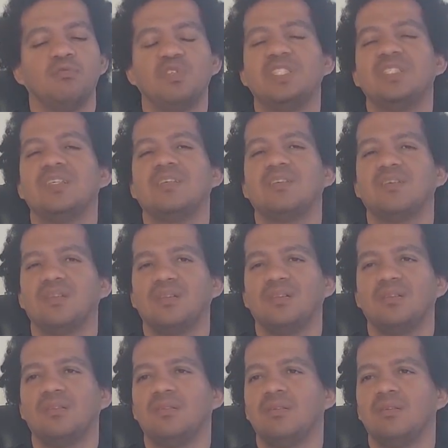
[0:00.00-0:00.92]

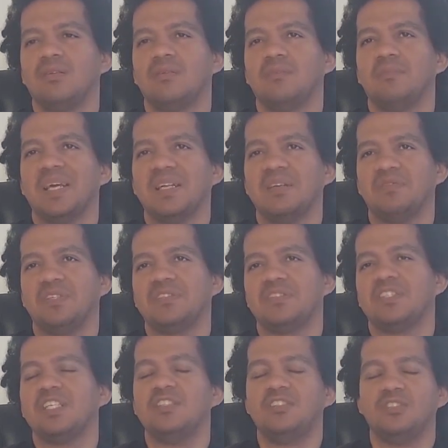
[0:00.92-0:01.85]
physical
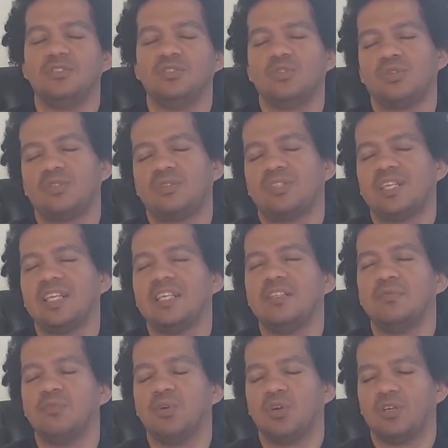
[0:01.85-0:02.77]
manifestations or
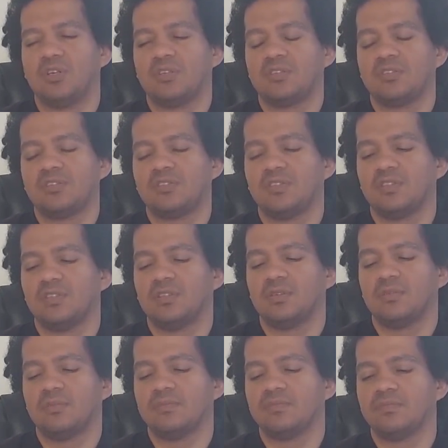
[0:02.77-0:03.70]
trademarks
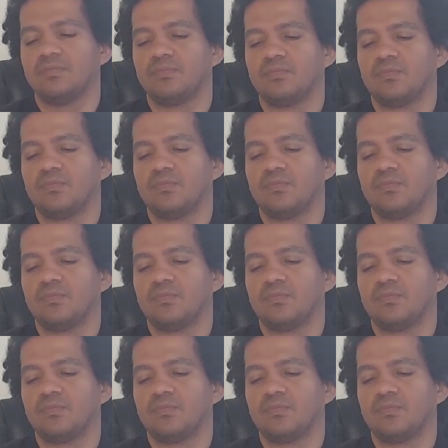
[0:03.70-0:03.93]
um,